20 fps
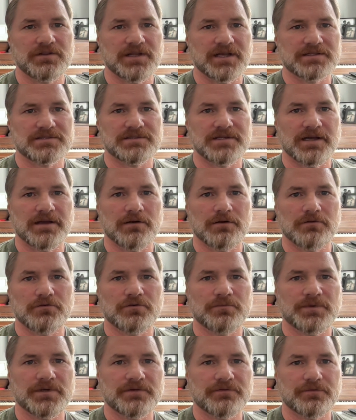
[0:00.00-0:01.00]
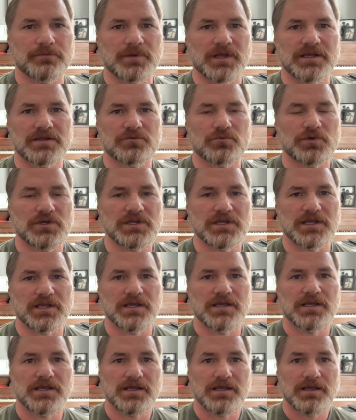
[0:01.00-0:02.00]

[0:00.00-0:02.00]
That's down a little bit from last week.